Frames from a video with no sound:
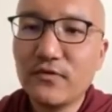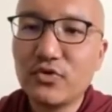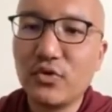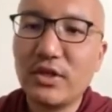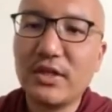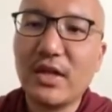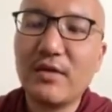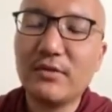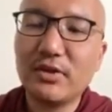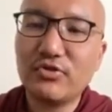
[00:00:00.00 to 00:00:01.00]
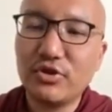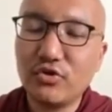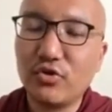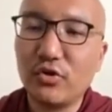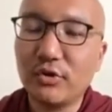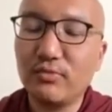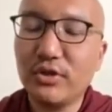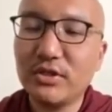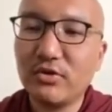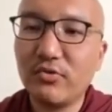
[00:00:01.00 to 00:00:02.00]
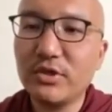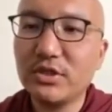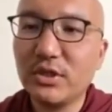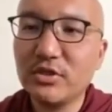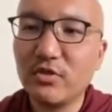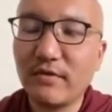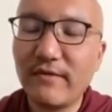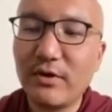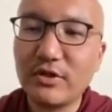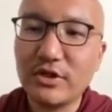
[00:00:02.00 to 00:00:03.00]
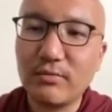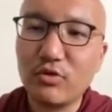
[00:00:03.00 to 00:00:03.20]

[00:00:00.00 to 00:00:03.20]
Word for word: So in the Theravada tradition or the Buddha's original sort of fellowship,